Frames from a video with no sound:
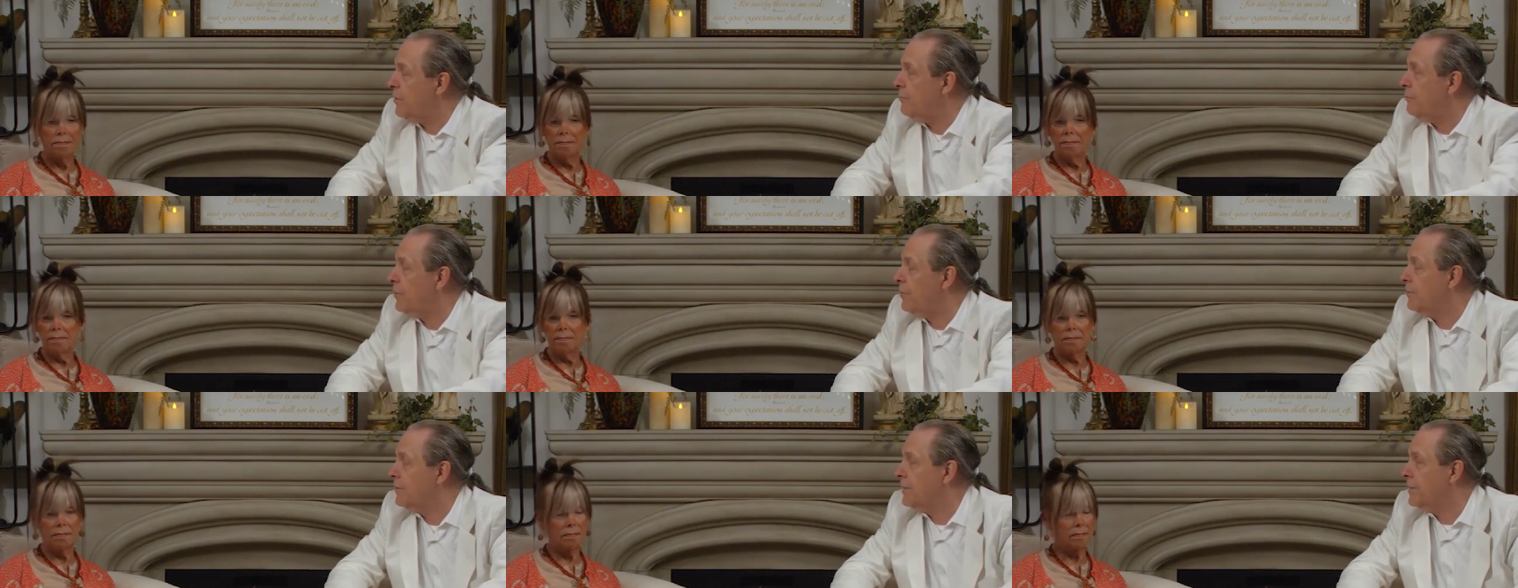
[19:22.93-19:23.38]

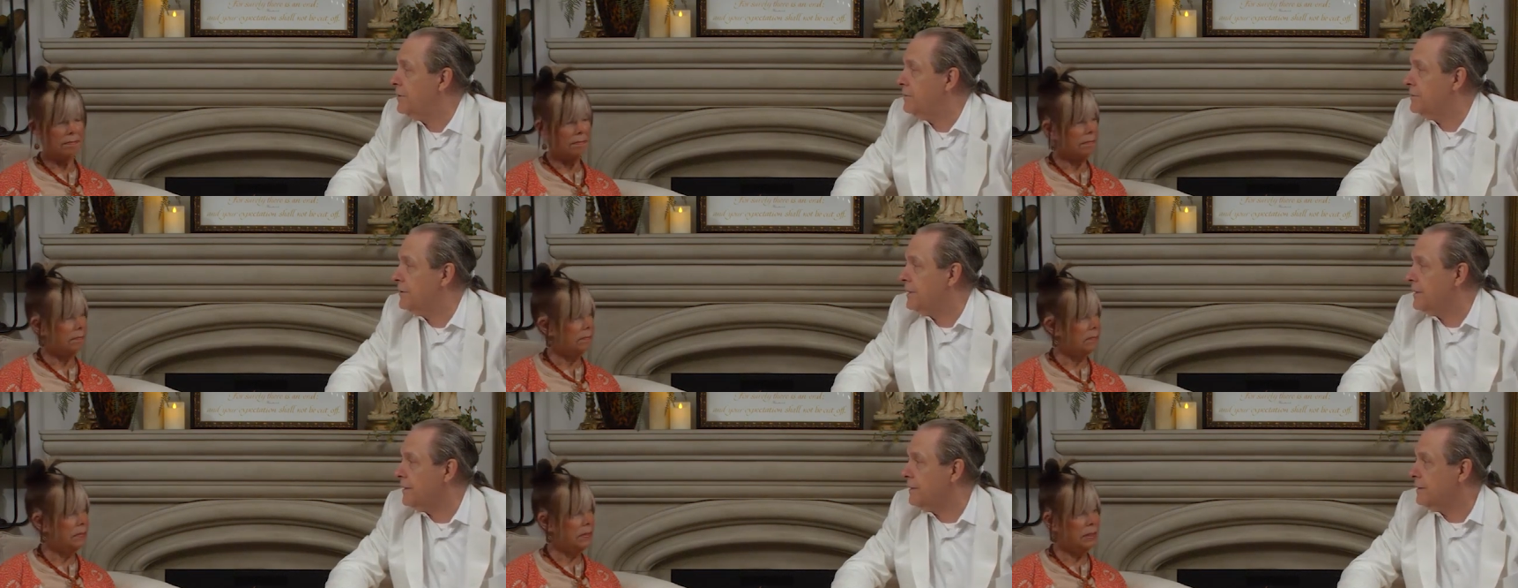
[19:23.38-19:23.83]
Speaker 1: we won't
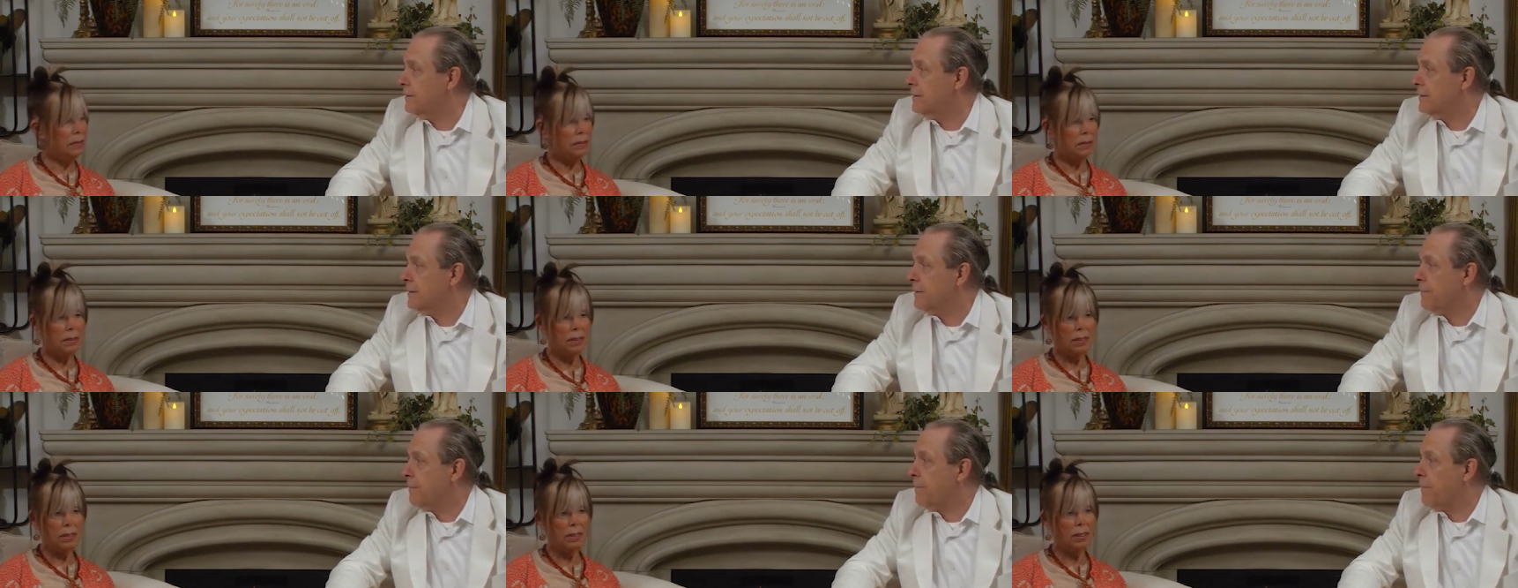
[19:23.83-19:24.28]
go there.
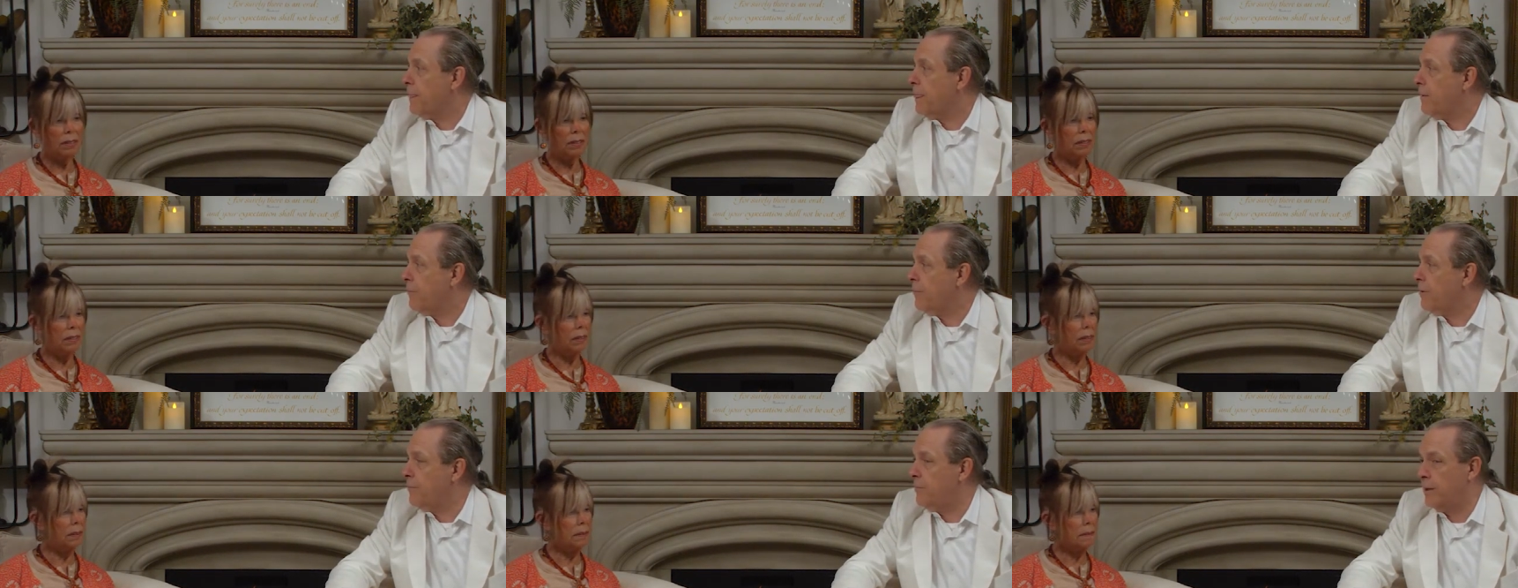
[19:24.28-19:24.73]

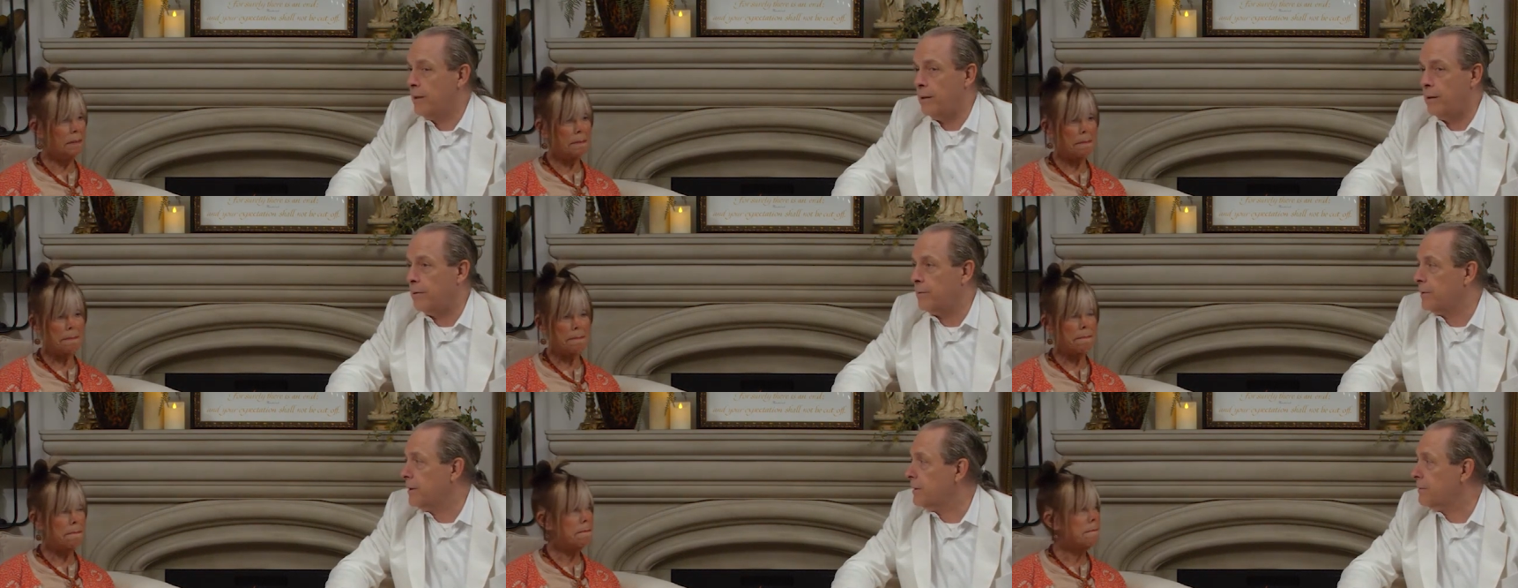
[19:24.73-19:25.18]
Won't We've been
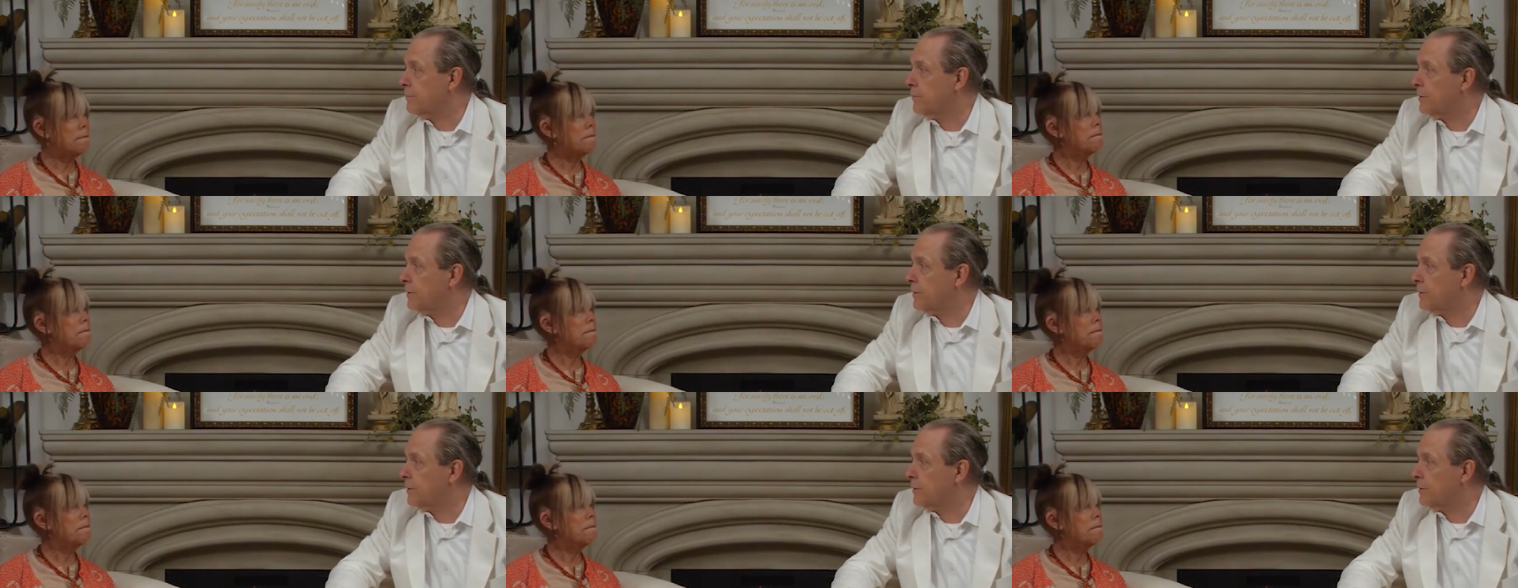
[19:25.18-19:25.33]
all around the